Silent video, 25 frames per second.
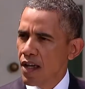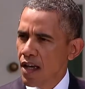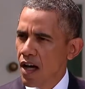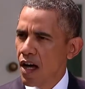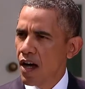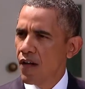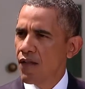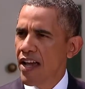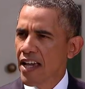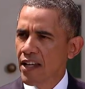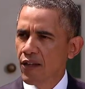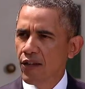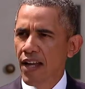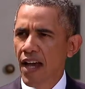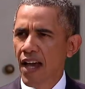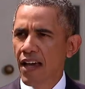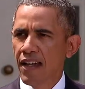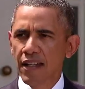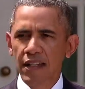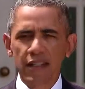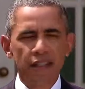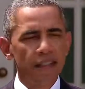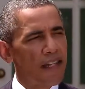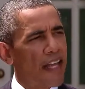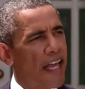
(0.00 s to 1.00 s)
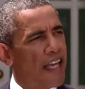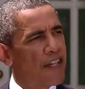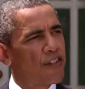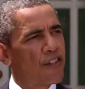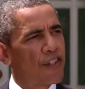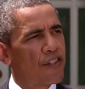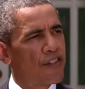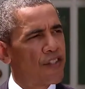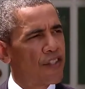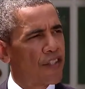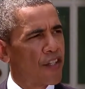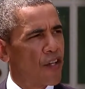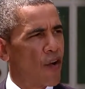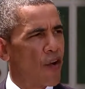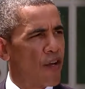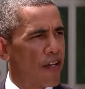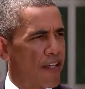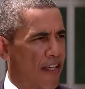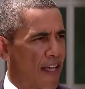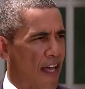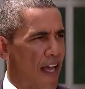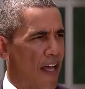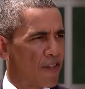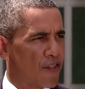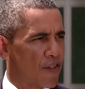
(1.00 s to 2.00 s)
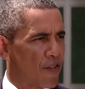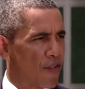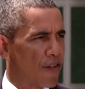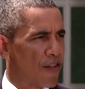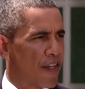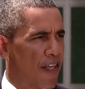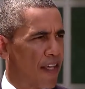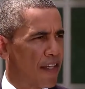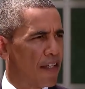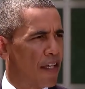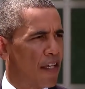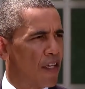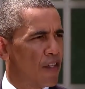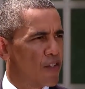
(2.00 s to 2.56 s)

of a United Nations Security Council that